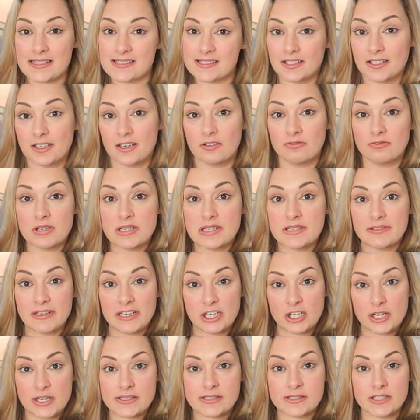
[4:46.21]
It's going to look really
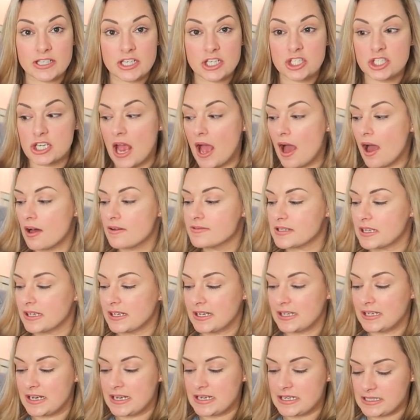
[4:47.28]
really nice on his shelves
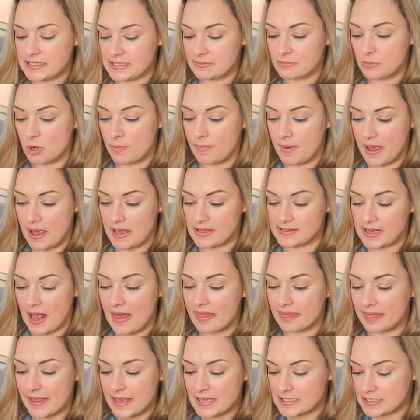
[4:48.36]
and he needed some more bits
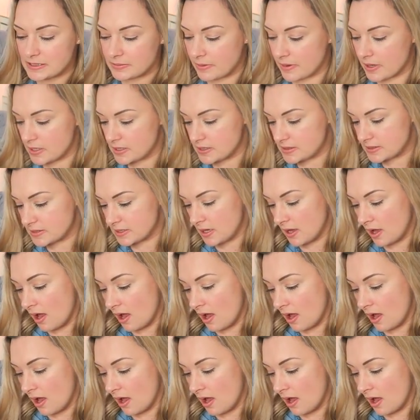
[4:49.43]
and this was